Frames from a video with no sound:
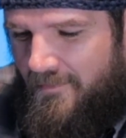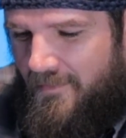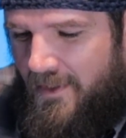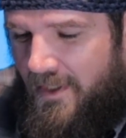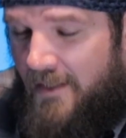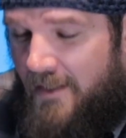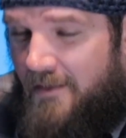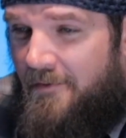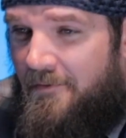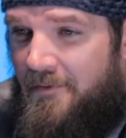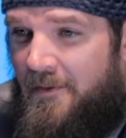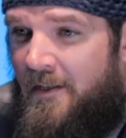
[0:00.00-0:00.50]

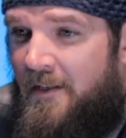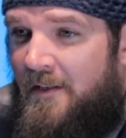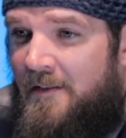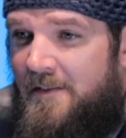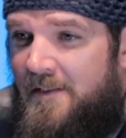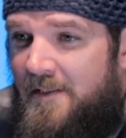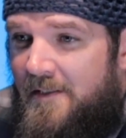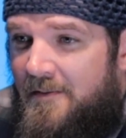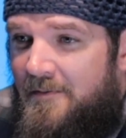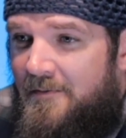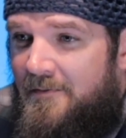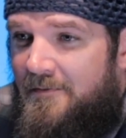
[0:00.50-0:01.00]
Anything
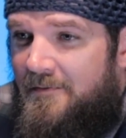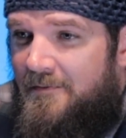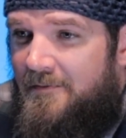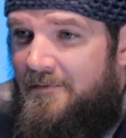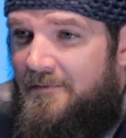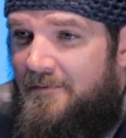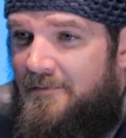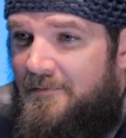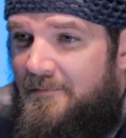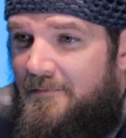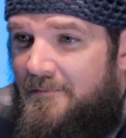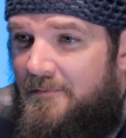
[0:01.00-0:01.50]
else?
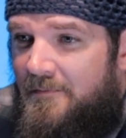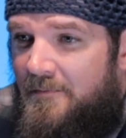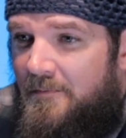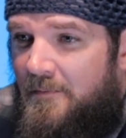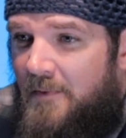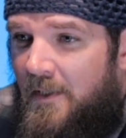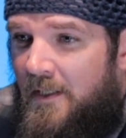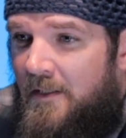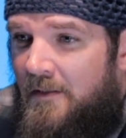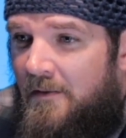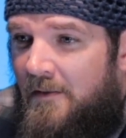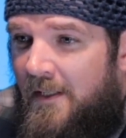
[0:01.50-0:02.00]

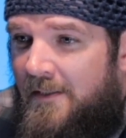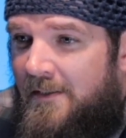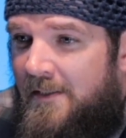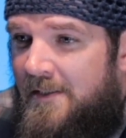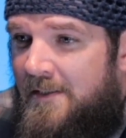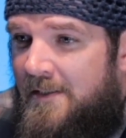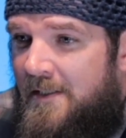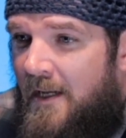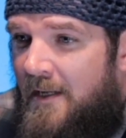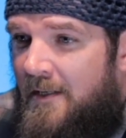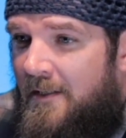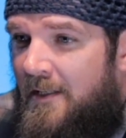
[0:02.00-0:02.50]
Why you like
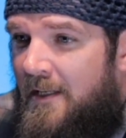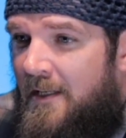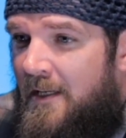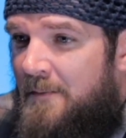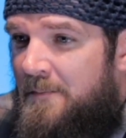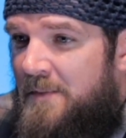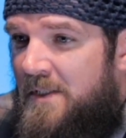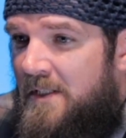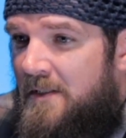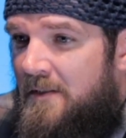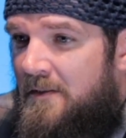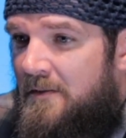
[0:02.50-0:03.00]
these kind of
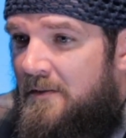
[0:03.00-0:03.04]
games?